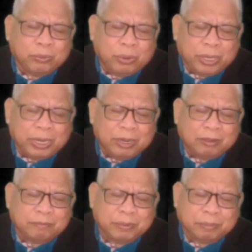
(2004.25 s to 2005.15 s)
died,
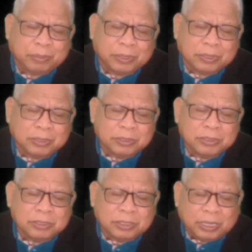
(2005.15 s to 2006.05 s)
not enough
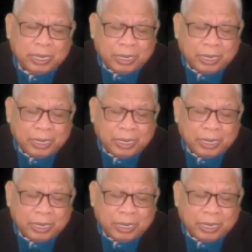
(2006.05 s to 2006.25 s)
people.